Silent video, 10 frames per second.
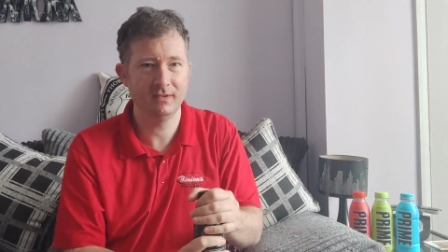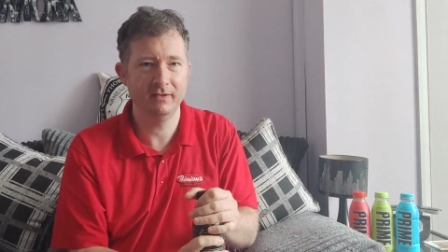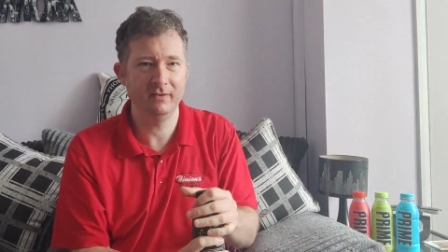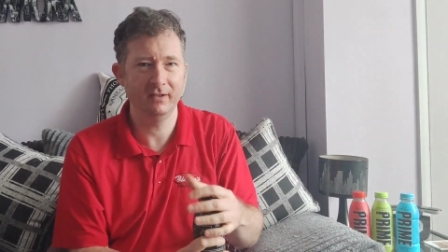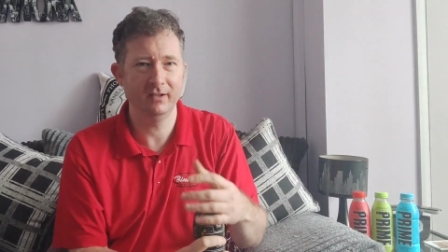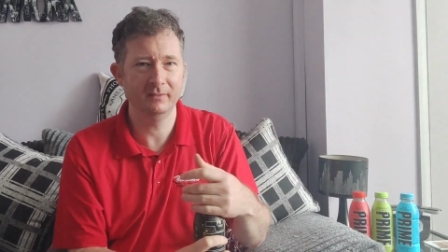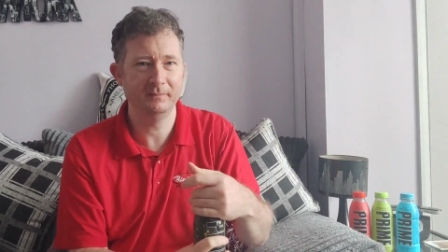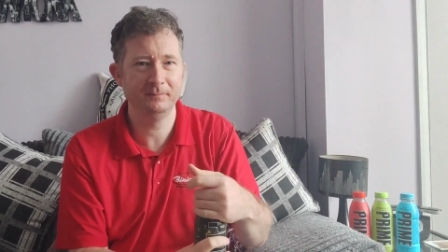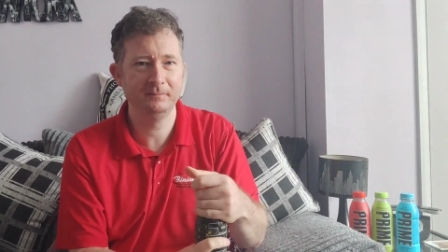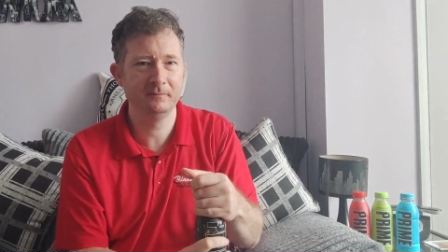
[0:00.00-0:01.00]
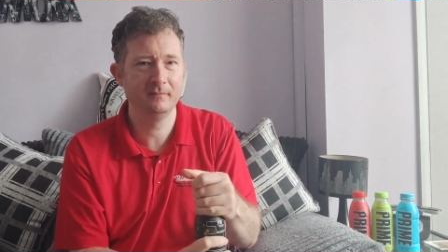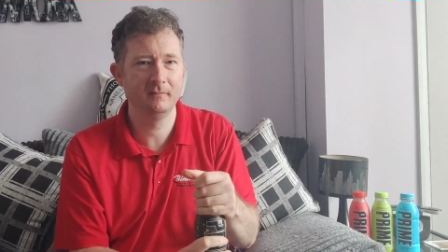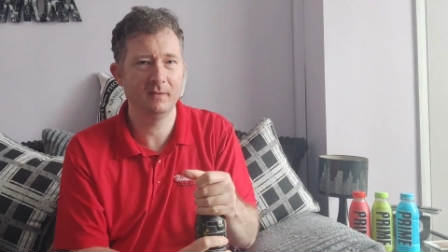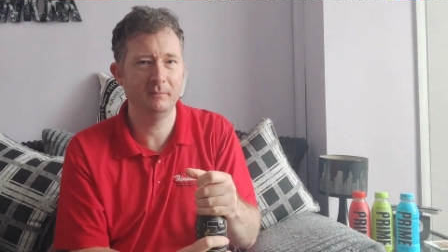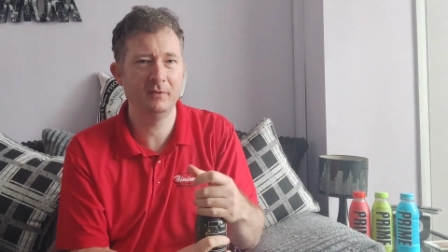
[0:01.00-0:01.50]
Let's give it a go.
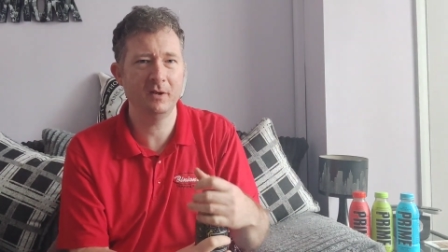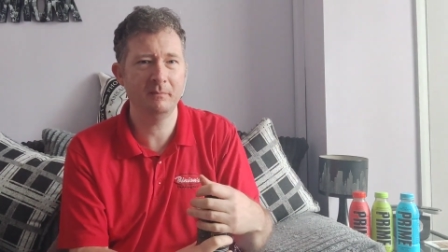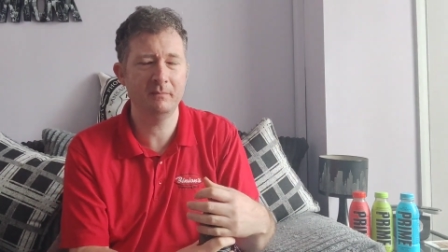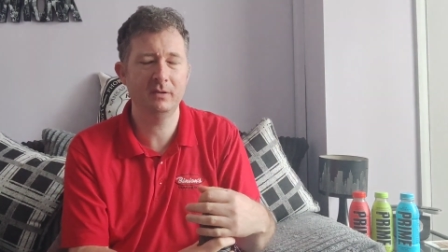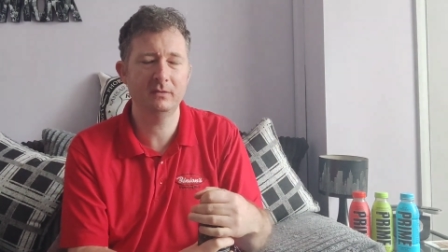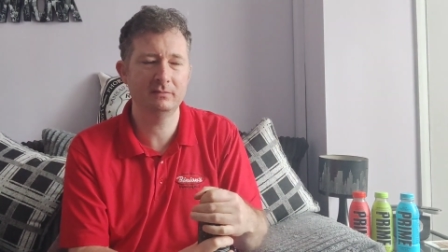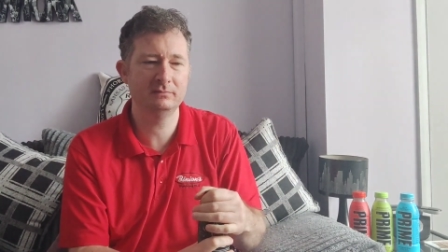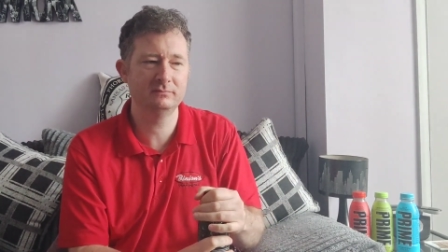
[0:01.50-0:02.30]
I'm not, well,